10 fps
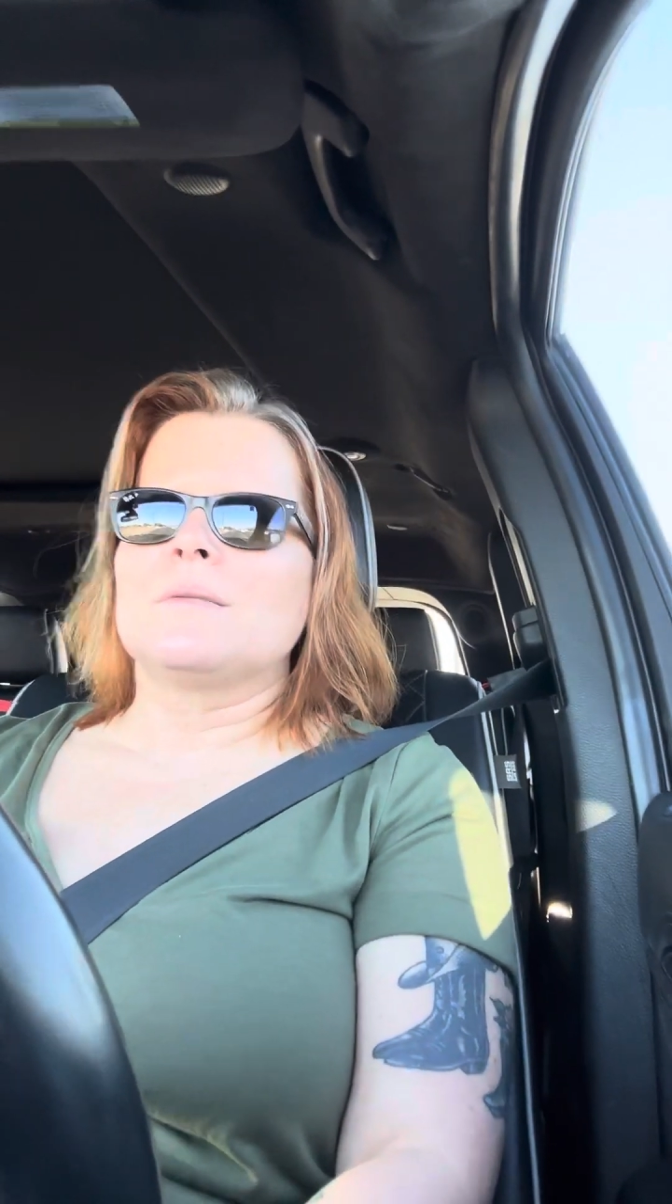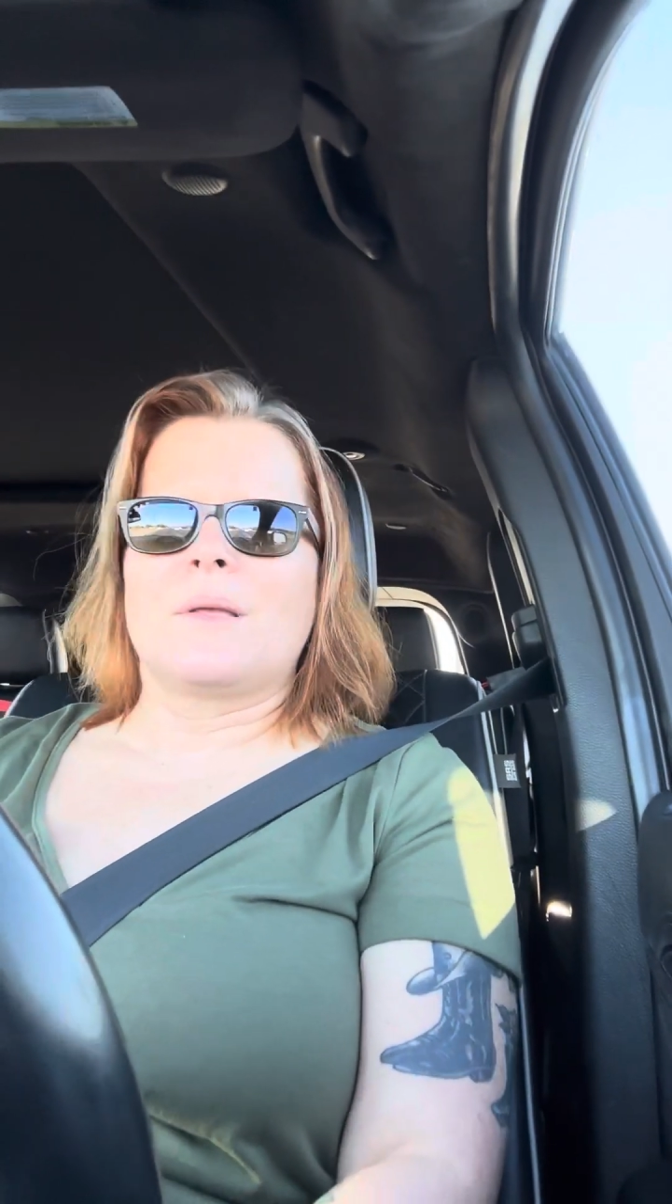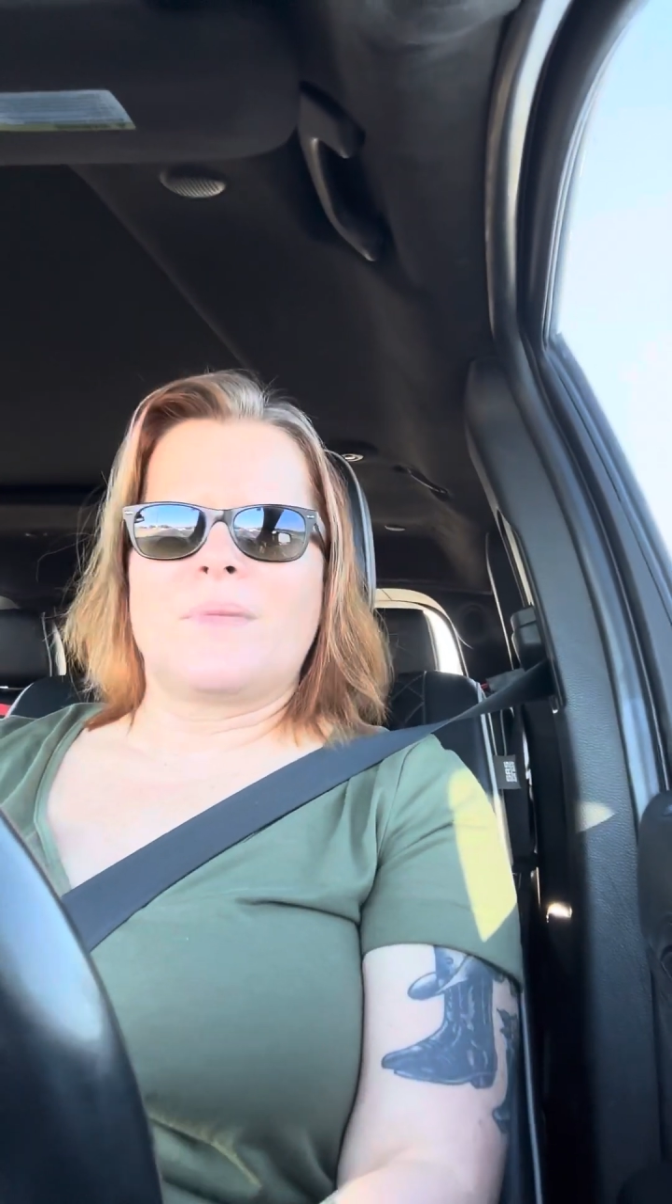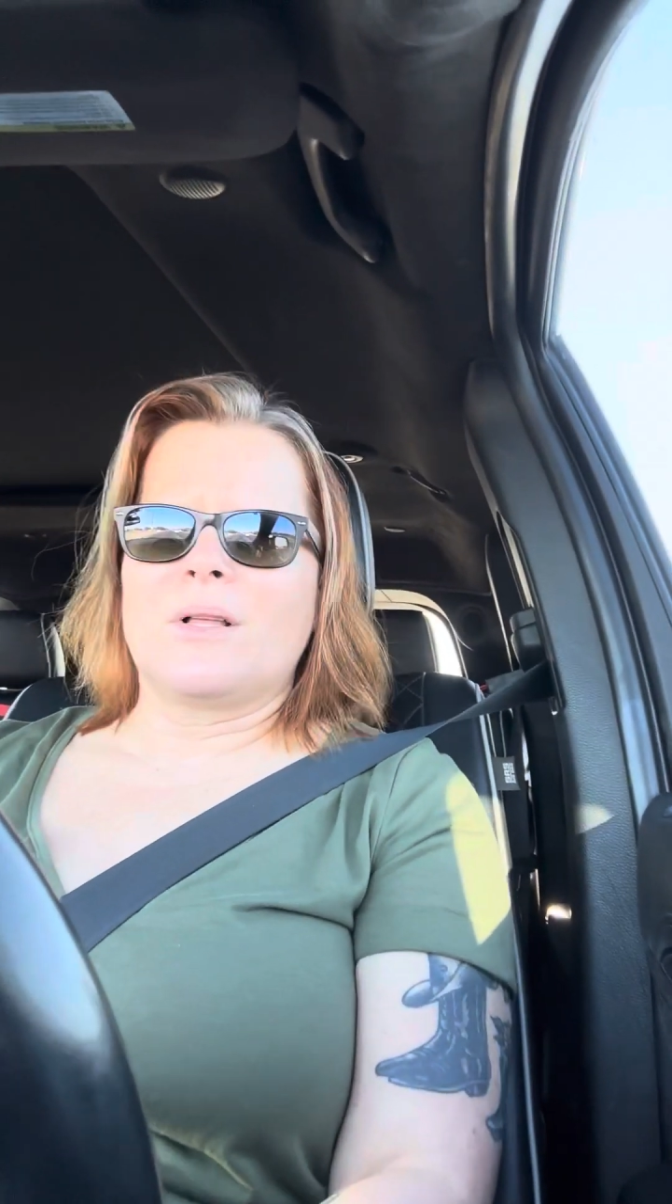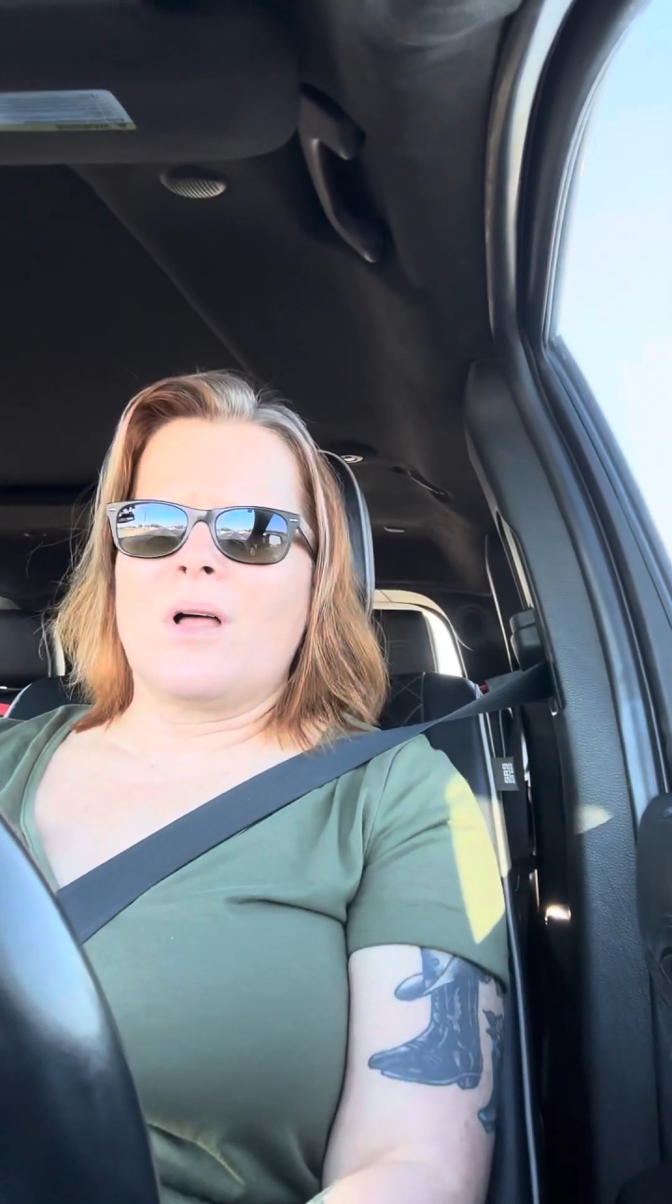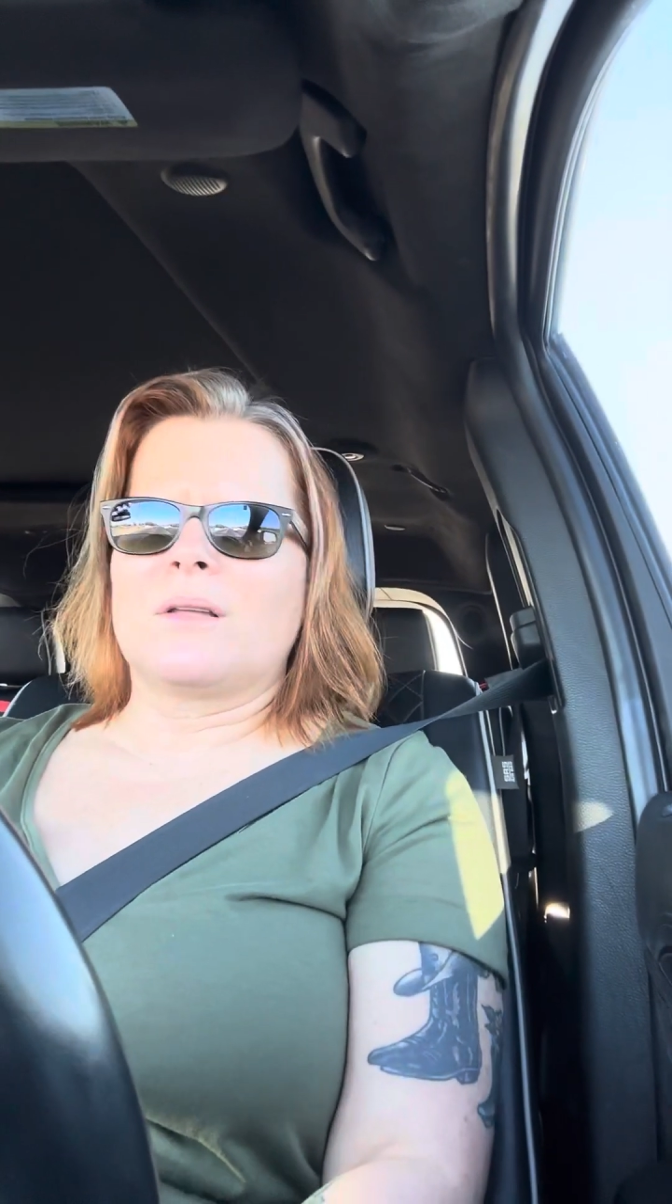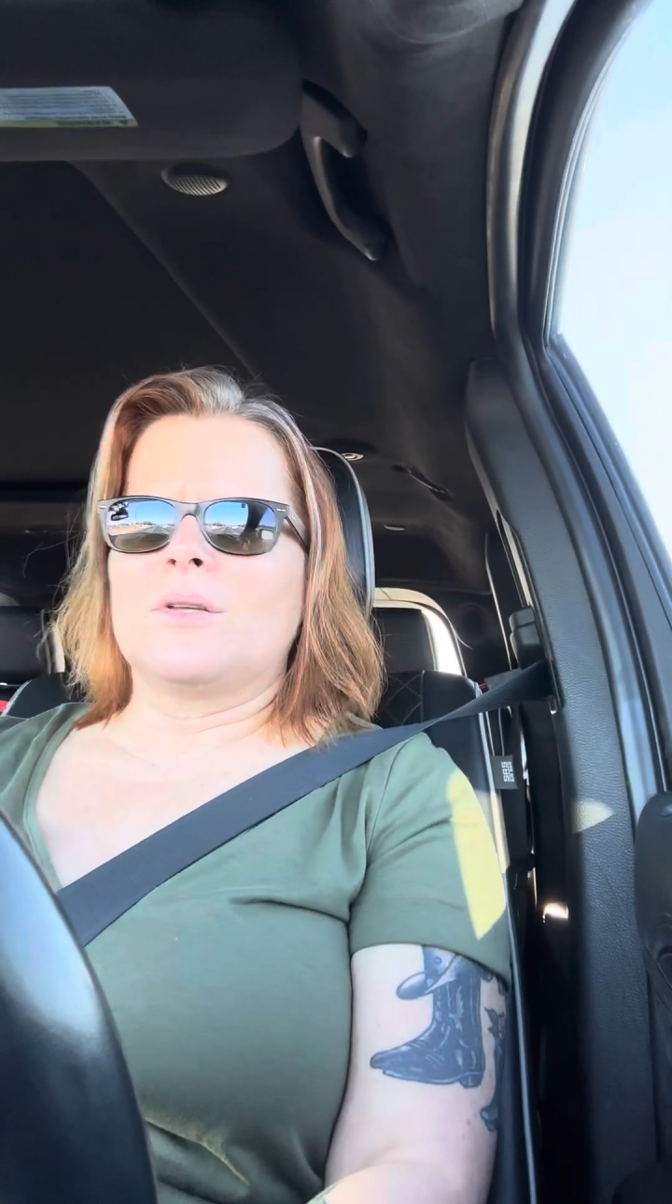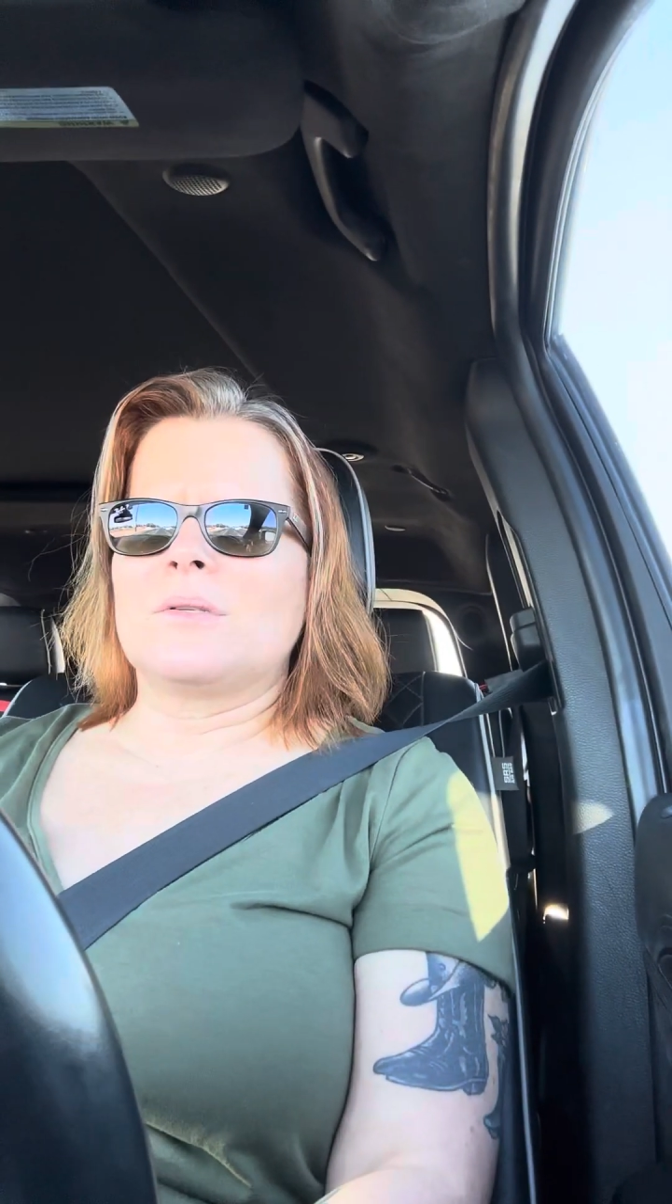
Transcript: Something along